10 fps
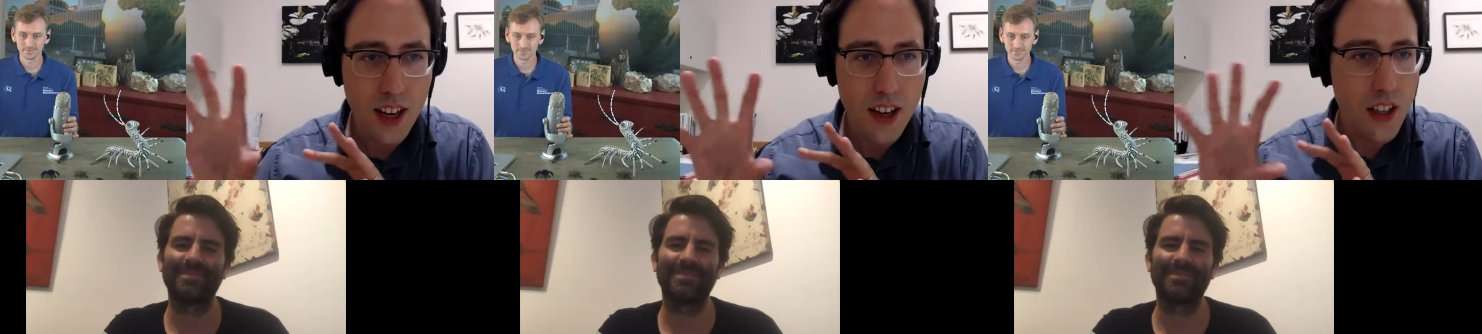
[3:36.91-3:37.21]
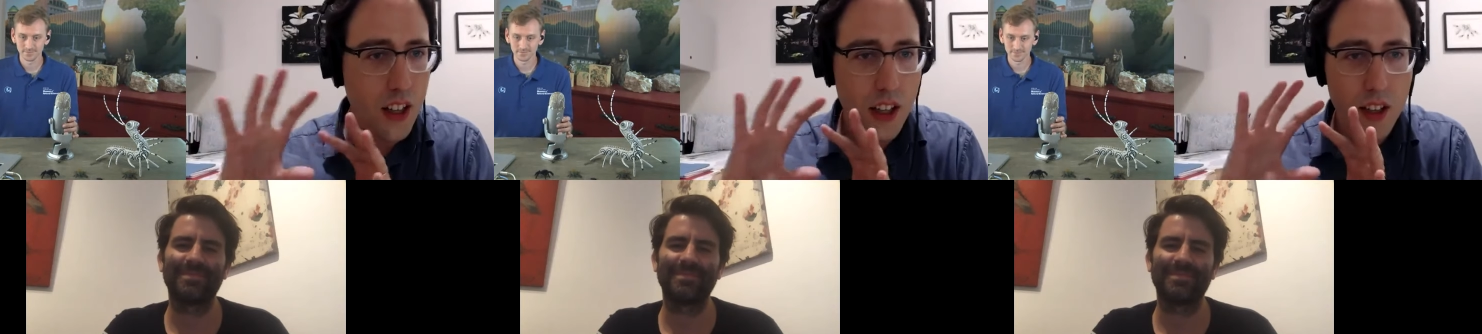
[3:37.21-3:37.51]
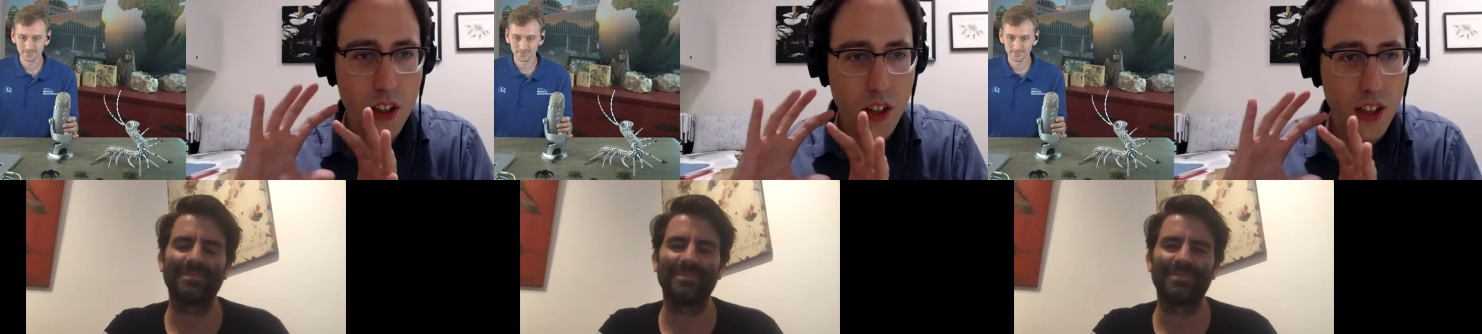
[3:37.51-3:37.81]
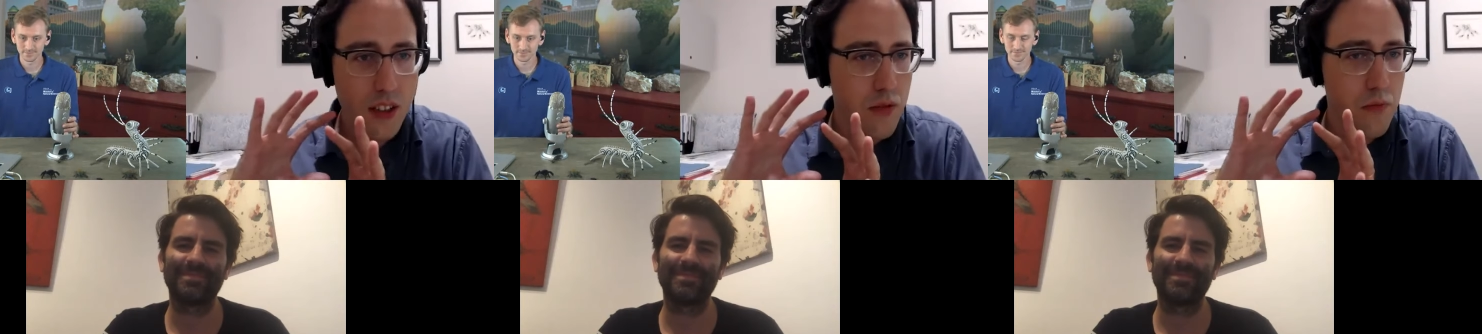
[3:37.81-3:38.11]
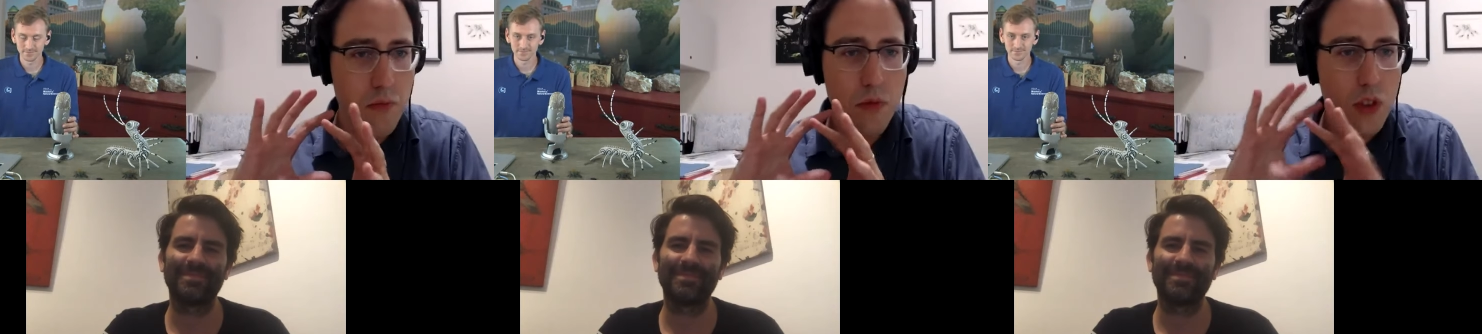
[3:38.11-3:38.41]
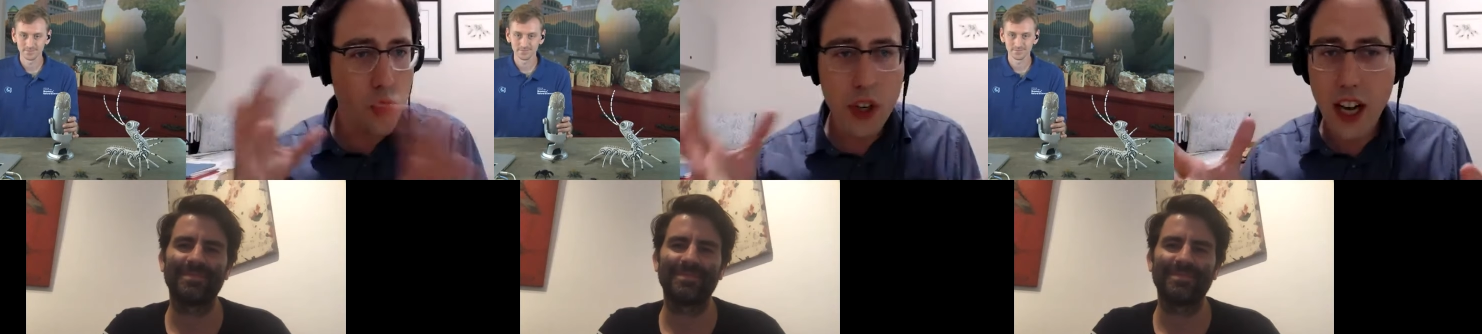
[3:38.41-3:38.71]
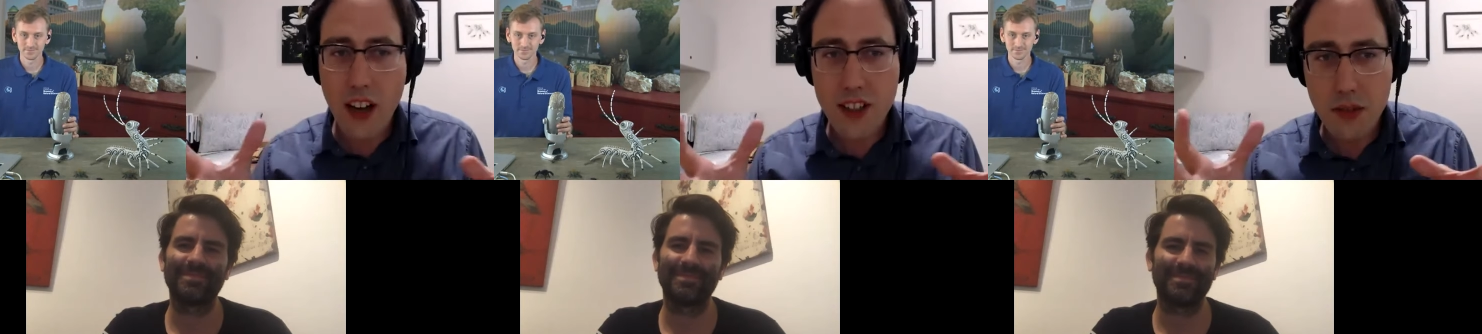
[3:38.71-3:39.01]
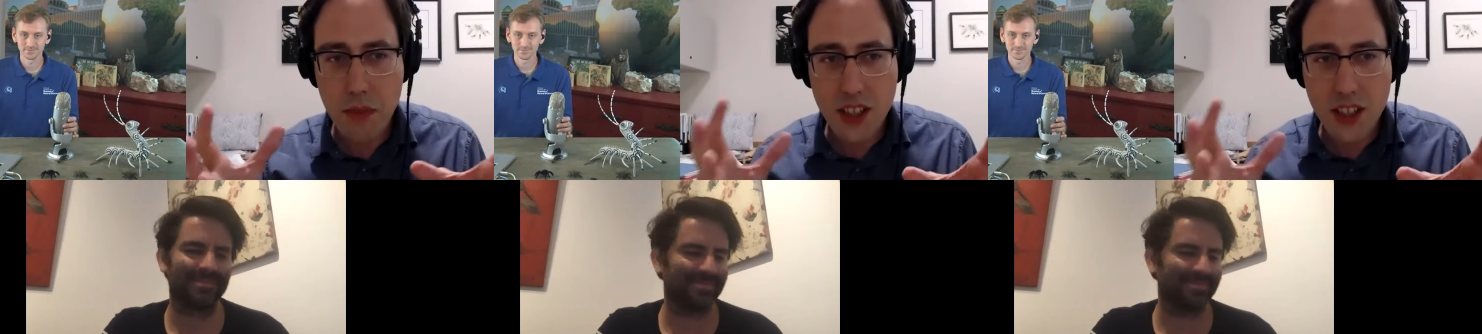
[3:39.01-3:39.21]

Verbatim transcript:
Speaker 1: You can you can three dollars a month.